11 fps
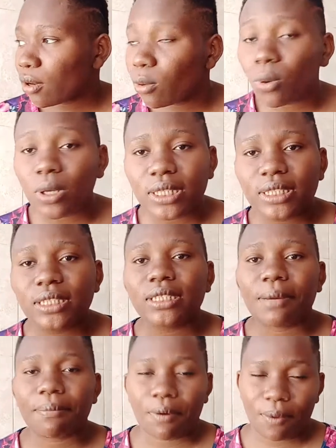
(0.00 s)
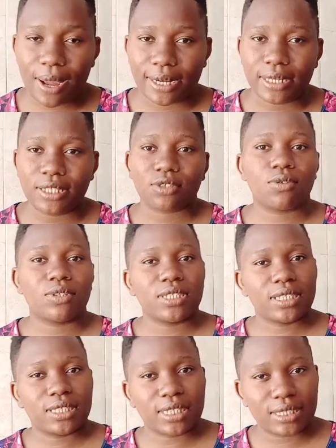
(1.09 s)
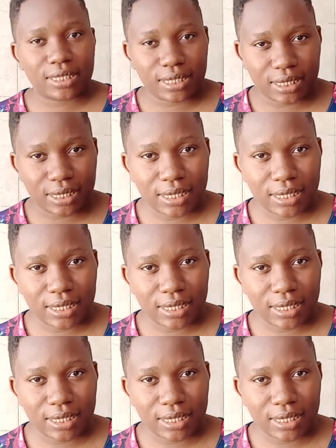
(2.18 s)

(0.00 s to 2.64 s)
Quality number one is consistency.